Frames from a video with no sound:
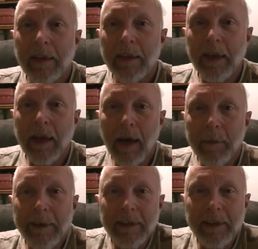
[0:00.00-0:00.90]
The
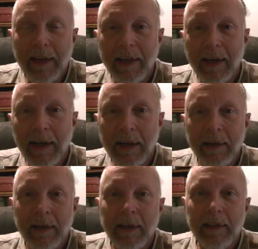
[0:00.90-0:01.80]
comment that I got
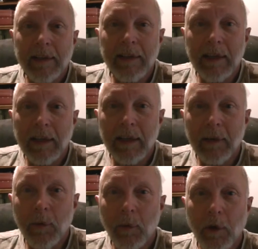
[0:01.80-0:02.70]
uh,
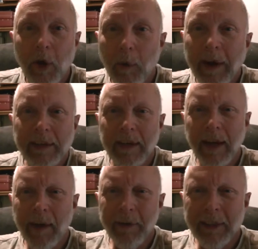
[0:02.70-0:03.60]
corrected
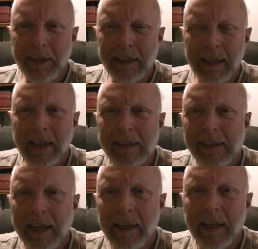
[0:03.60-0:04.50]
everything that I
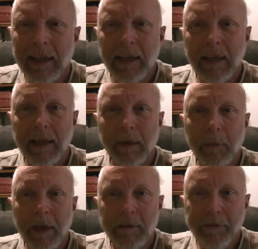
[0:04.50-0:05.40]
said in
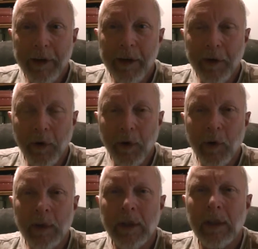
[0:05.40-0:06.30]
my
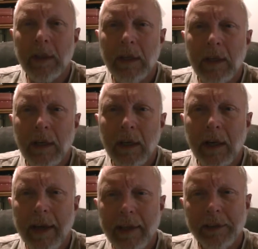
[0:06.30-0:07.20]
video
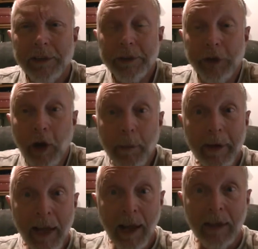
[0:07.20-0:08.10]
as to
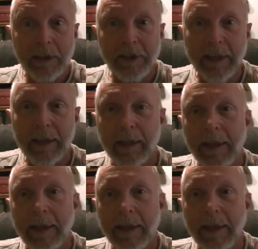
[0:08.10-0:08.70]
terminology.